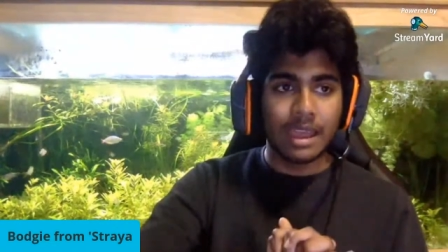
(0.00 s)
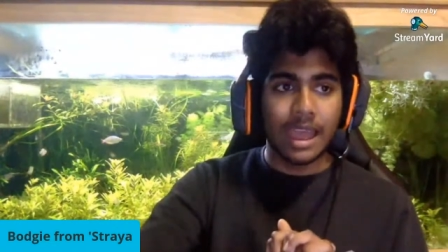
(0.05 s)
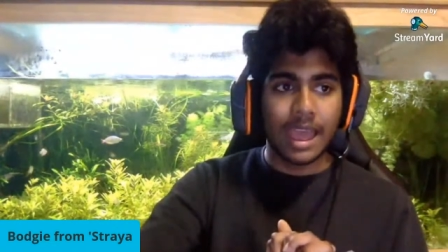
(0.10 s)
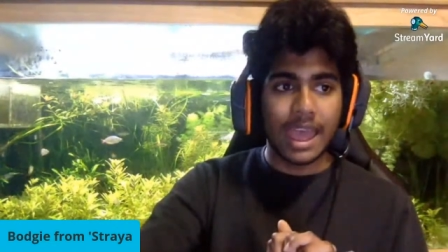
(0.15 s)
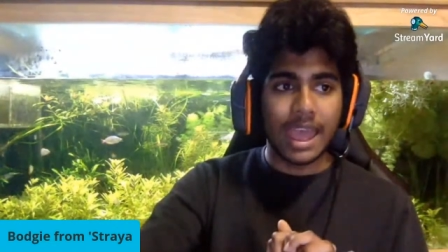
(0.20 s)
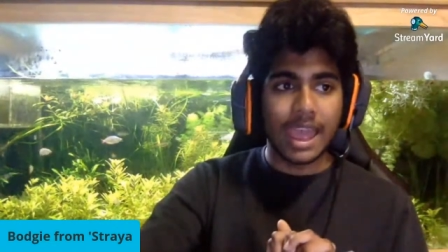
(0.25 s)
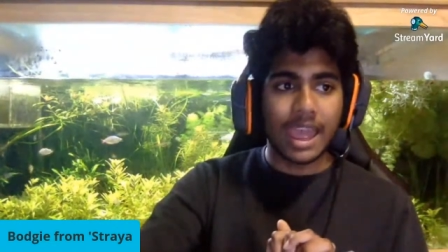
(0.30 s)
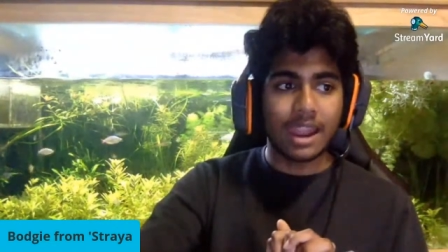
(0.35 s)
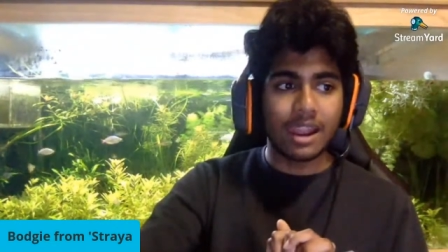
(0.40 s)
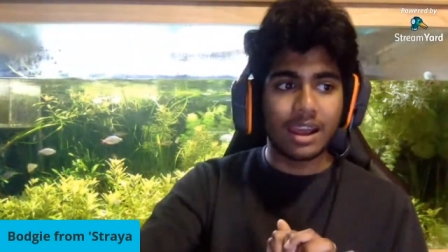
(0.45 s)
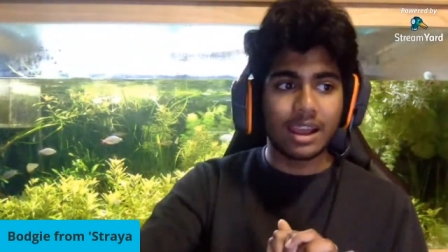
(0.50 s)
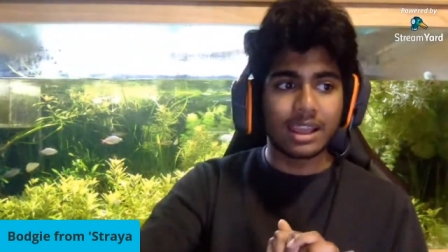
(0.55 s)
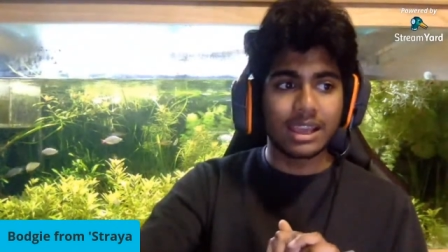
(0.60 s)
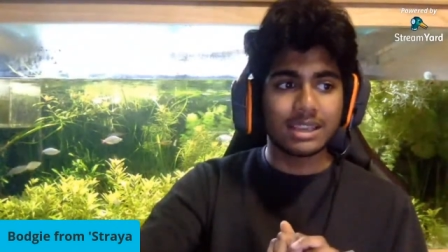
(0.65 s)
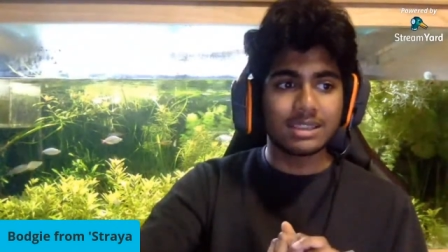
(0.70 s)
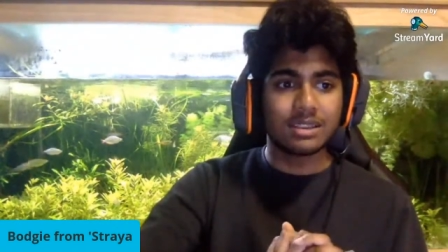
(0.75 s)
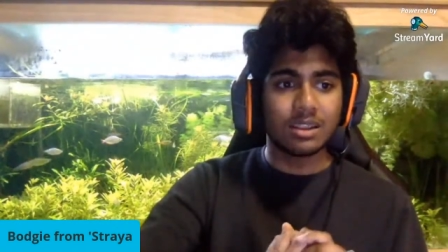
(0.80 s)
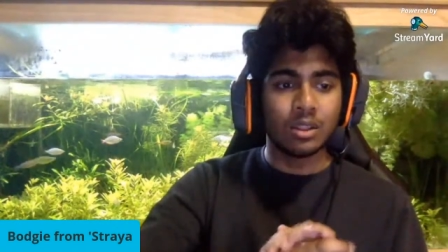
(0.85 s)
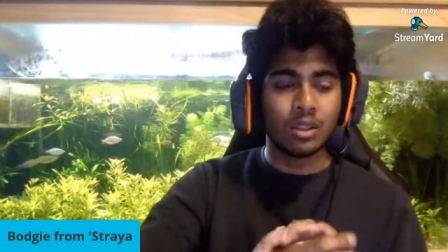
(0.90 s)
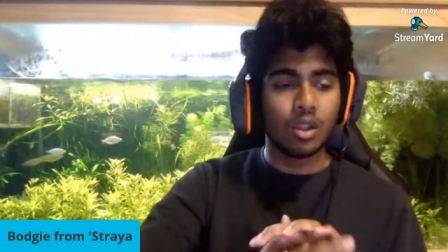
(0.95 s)
And I
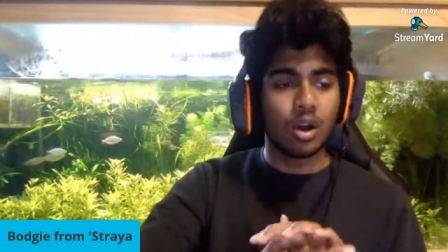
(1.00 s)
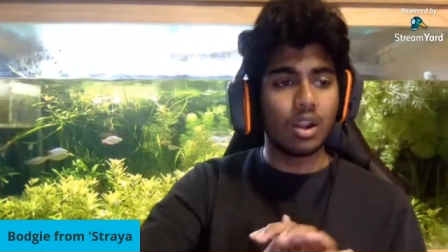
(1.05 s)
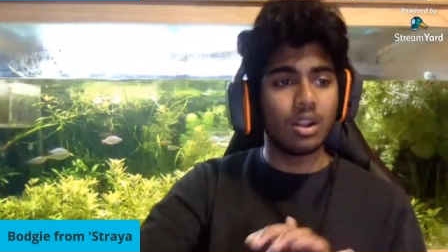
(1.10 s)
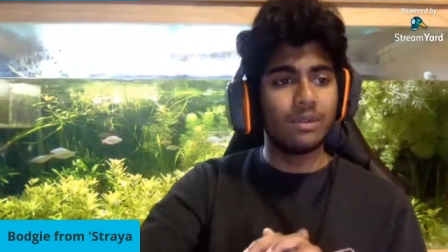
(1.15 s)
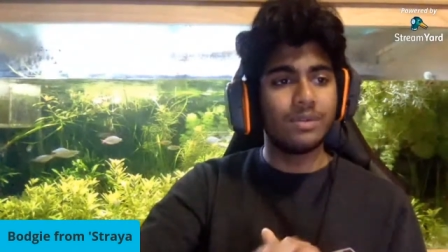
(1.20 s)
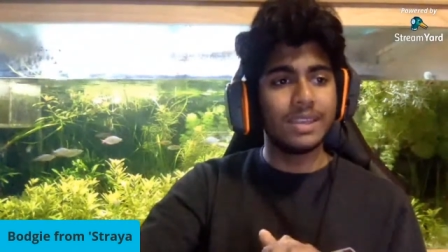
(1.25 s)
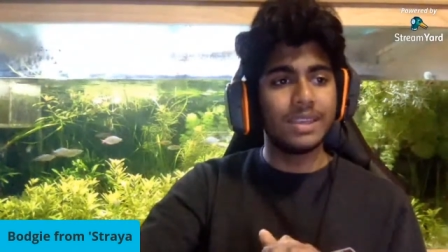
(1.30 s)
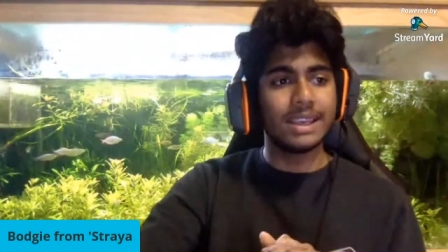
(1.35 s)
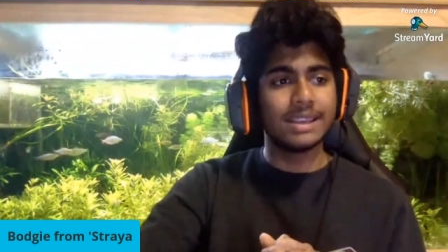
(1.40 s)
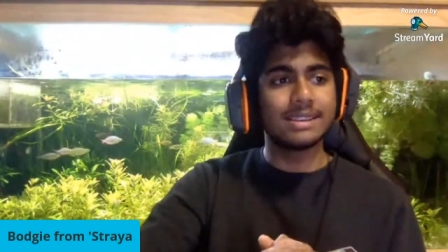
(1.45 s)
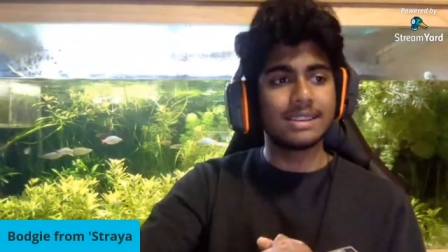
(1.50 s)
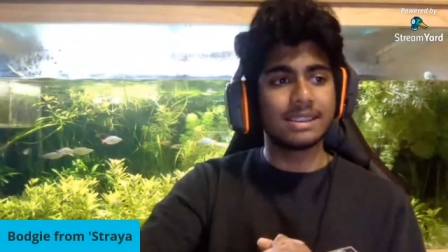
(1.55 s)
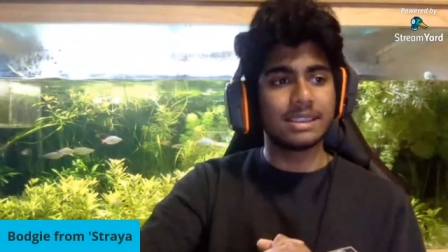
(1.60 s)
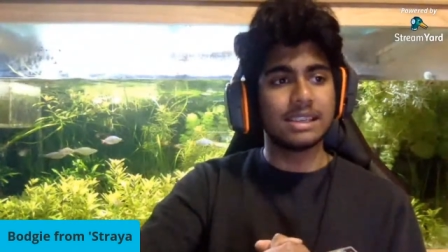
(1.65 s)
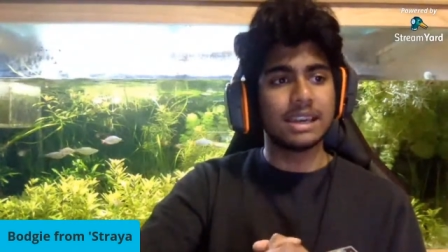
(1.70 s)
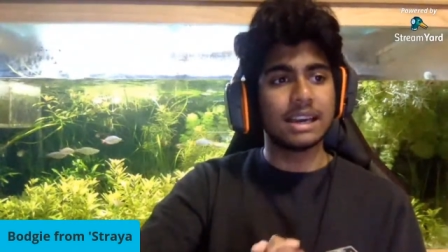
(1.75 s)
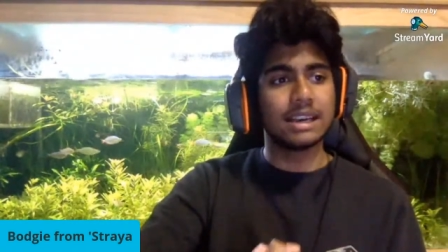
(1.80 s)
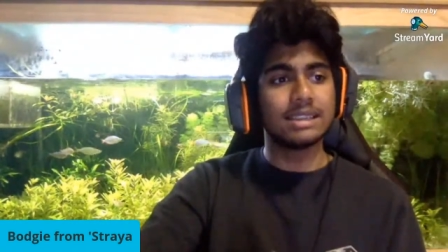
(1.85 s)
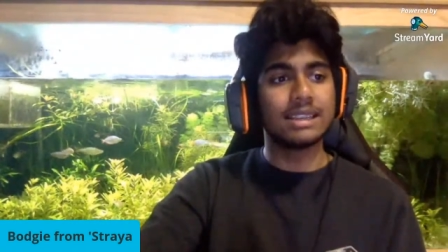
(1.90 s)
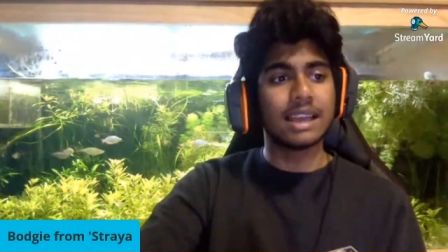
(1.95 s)
guess a lot of this
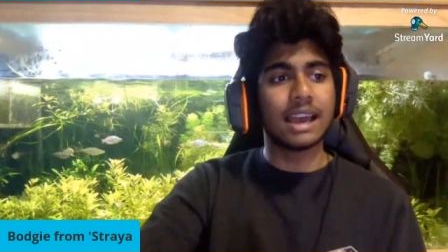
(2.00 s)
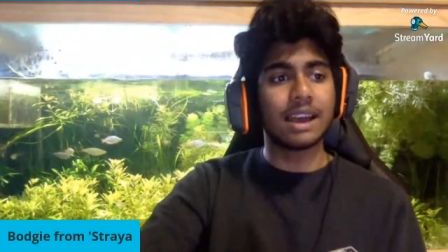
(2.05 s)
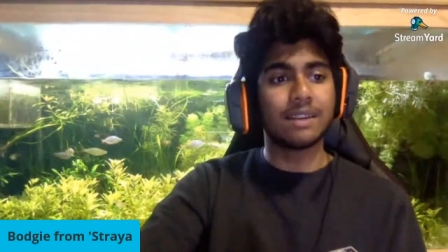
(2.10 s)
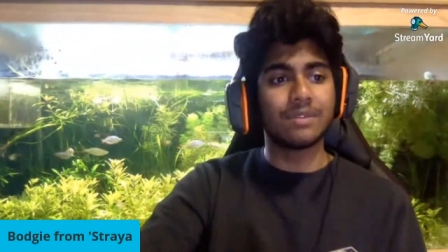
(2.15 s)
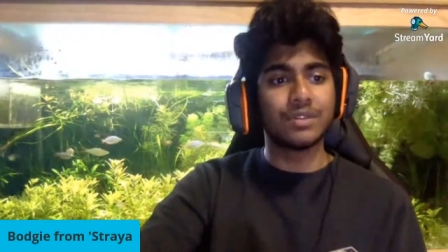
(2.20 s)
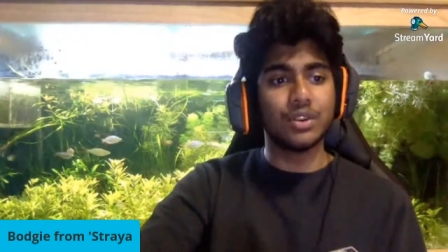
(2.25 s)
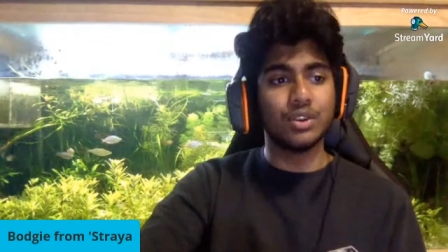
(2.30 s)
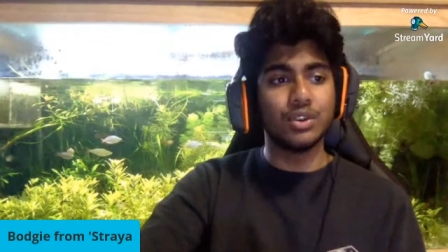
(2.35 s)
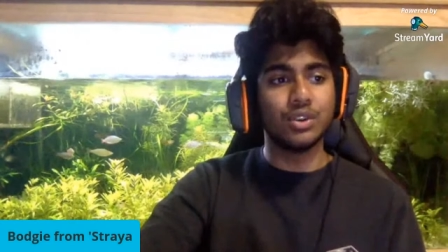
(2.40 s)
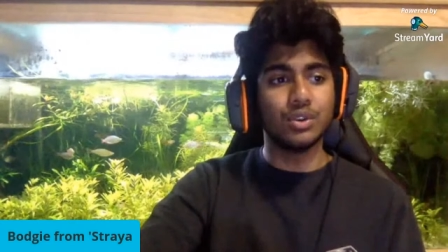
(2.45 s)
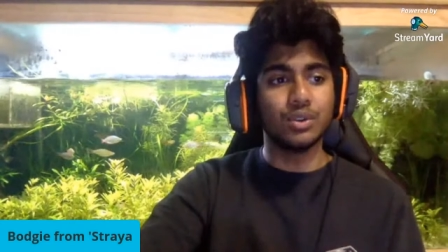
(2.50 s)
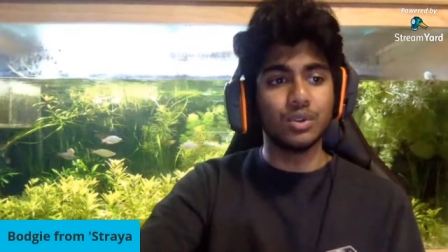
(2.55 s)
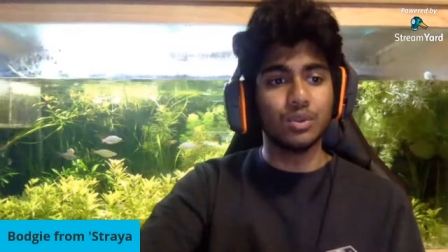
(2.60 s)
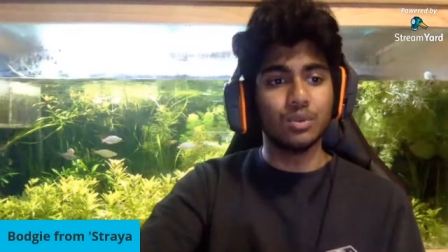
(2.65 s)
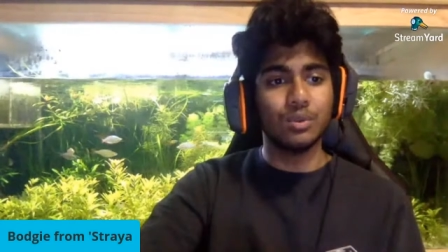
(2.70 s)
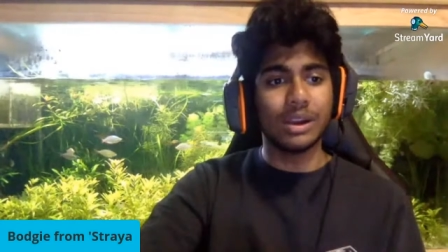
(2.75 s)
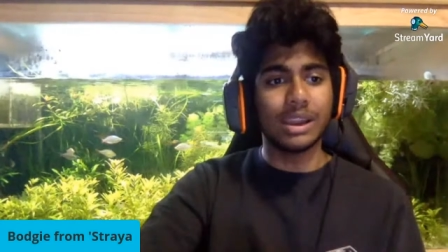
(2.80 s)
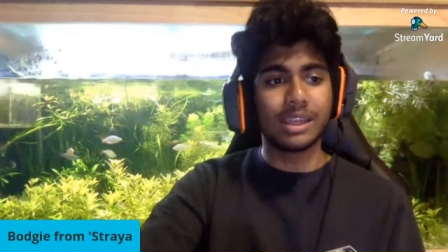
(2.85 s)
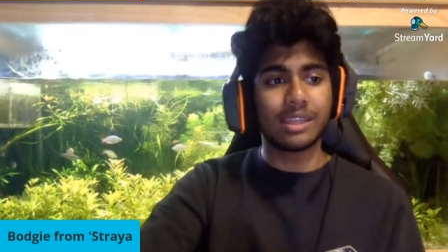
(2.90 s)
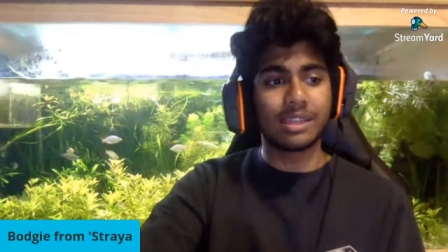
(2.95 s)
does have to do
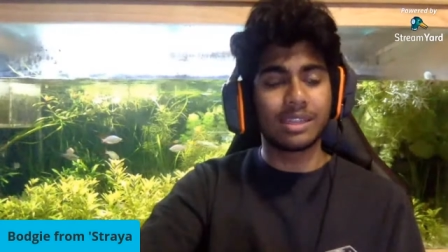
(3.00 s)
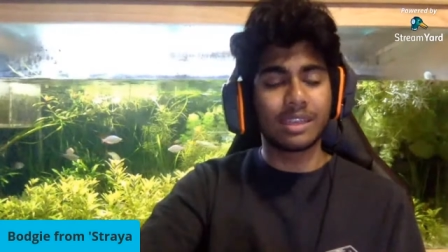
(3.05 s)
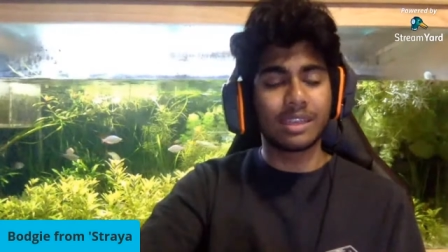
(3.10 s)
with